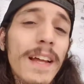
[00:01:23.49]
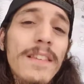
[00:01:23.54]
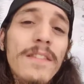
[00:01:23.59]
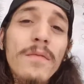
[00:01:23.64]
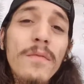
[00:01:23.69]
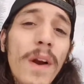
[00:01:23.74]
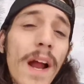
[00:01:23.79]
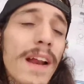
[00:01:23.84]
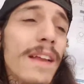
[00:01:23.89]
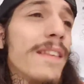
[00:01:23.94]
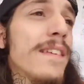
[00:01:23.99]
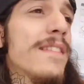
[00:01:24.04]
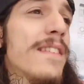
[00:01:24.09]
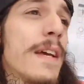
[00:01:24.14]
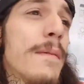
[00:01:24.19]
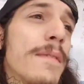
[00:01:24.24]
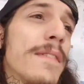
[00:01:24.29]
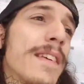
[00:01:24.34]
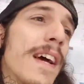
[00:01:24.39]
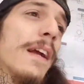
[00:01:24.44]
riding the same
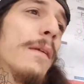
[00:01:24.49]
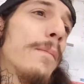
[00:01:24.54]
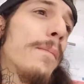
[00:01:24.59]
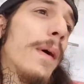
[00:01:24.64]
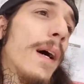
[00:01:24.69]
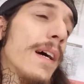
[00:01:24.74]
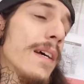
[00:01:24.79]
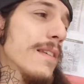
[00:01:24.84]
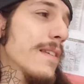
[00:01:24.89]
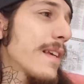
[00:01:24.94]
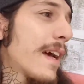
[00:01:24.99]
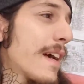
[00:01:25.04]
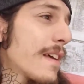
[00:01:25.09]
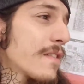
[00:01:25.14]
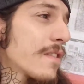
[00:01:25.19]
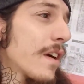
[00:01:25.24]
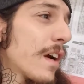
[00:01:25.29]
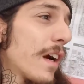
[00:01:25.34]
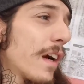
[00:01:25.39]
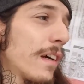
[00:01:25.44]
exact bus as
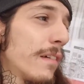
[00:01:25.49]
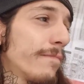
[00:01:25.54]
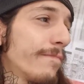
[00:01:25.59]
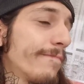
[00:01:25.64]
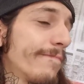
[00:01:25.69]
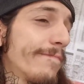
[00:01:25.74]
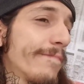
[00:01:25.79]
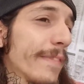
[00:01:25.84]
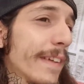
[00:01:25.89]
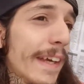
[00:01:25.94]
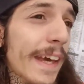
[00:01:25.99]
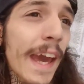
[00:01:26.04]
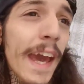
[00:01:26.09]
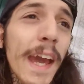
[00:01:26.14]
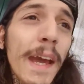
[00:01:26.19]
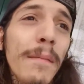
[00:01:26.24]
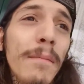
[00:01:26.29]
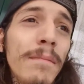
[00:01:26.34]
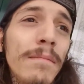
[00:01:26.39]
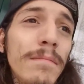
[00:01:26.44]
her came,